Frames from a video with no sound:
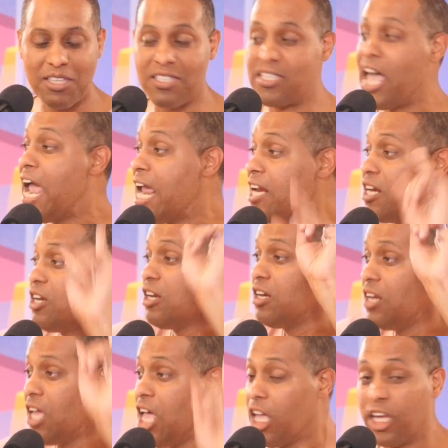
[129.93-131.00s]

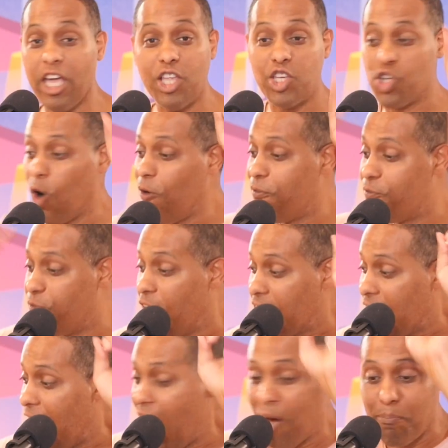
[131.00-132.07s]
Satan, get your
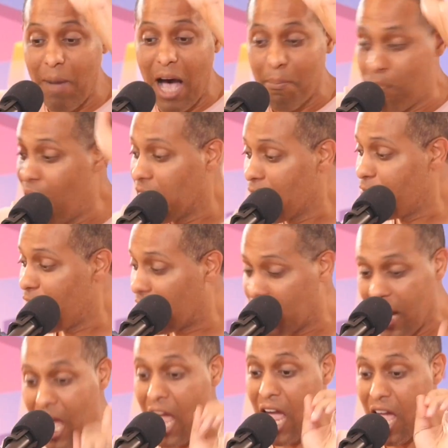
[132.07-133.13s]
foot out my
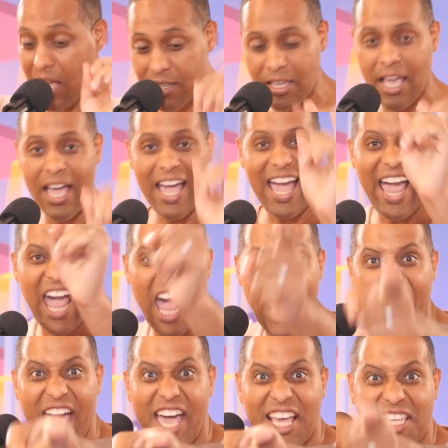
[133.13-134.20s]
ass.
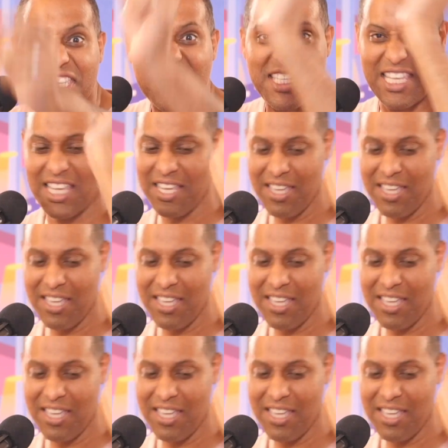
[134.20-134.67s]
Ass.